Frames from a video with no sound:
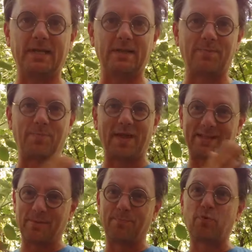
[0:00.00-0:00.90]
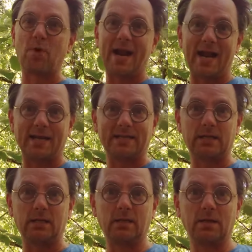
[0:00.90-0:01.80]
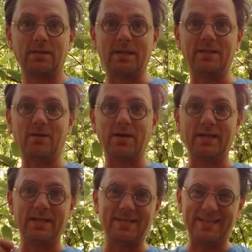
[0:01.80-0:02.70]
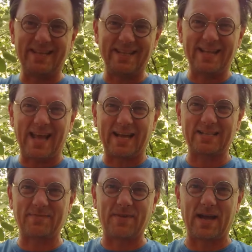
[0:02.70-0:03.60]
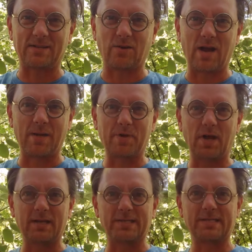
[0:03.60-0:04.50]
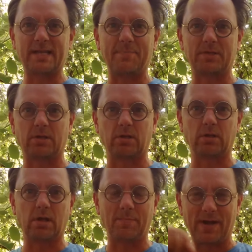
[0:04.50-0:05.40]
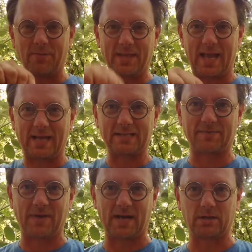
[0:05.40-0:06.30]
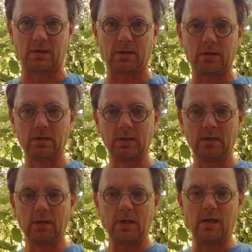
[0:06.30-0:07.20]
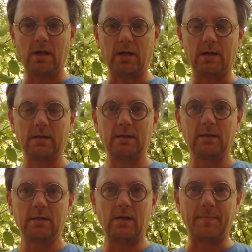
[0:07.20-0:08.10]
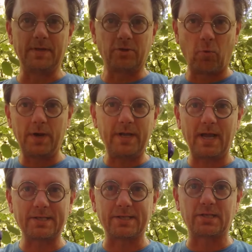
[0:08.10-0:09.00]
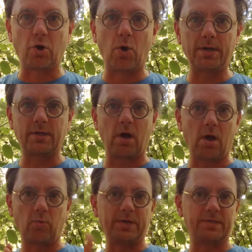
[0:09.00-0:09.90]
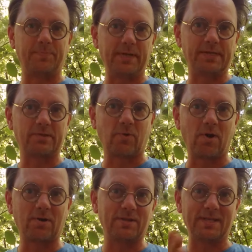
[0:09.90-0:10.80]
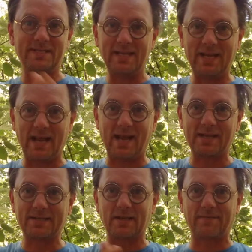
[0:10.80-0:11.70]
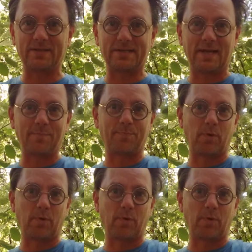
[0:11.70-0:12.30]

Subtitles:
in the brand than there is in the X factor. I'm kind of skeptical about the X factor. I mean, 20x is going to always be stronger than 10x of the same